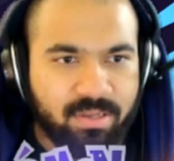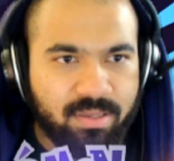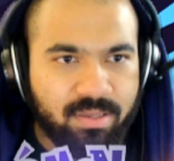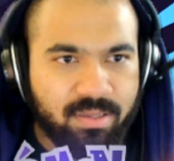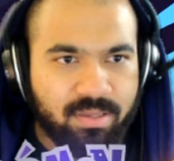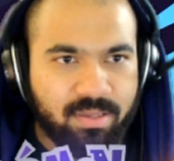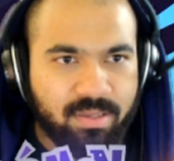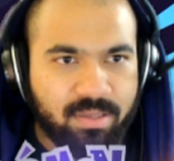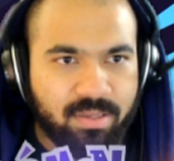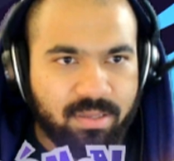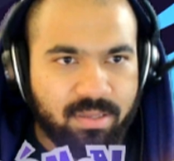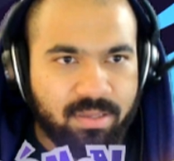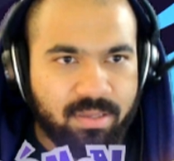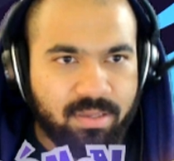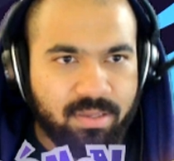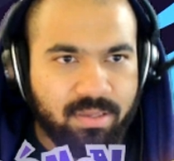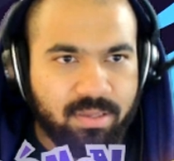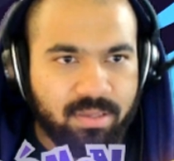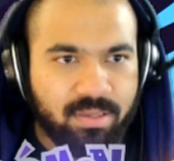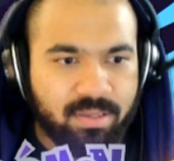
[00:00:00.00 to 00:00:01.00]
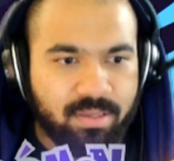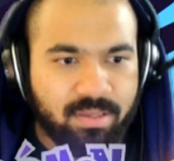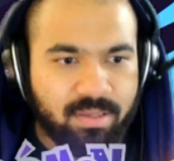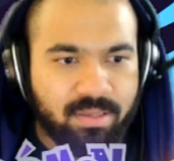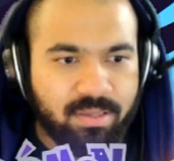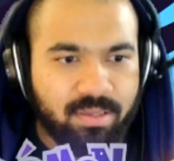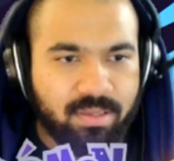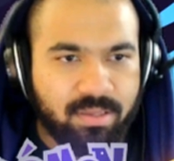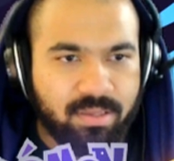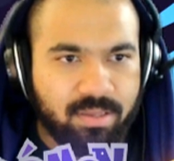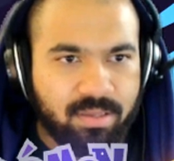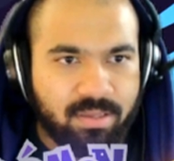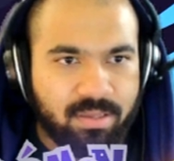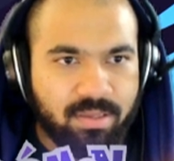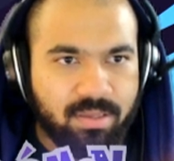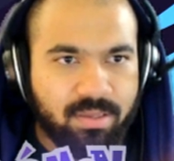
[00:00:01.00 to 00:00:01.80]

Nothing is said.